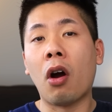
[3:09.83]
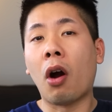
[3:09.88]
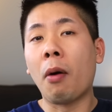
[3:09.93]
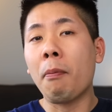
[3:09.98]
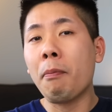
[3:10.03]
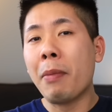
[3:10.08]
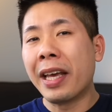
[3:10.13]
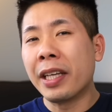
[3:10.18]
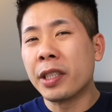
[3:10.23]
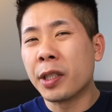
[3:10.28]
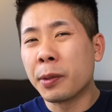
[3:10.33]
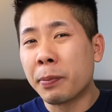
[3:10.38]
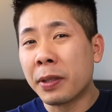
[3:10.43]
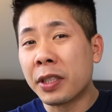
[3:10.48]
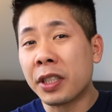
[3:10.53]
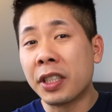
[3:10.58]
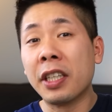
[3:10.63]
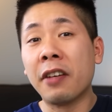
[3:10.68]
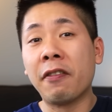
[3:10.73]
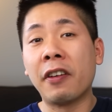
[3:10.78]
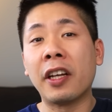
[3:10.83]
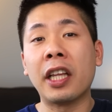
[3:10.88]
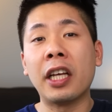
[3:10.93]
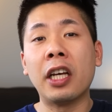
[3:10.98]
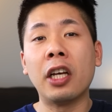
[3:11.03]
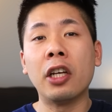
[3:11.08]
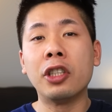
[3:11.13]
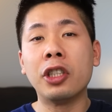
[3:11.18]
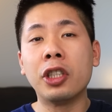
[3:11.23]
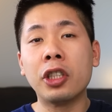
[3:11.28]
are made
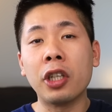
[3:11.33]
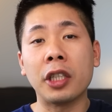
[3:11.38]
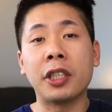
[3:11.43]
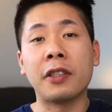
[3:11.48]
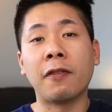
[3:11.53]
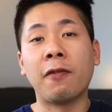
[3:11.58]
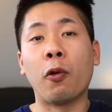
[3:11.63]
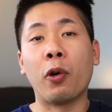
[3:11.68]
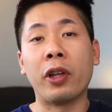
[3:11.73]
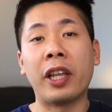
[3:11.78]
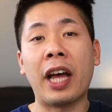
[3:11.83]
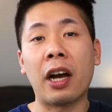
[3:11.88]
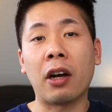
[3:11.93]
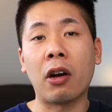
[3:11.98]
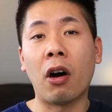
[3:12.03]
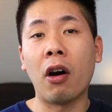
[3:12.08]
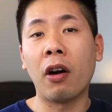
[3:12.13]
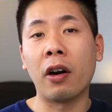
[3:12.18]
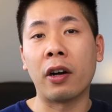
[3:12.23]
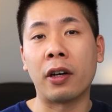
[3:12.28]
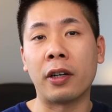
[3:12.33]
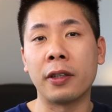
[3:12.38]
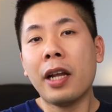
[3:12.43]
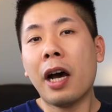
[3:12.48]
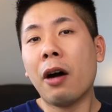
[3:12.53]
specifically just for that car.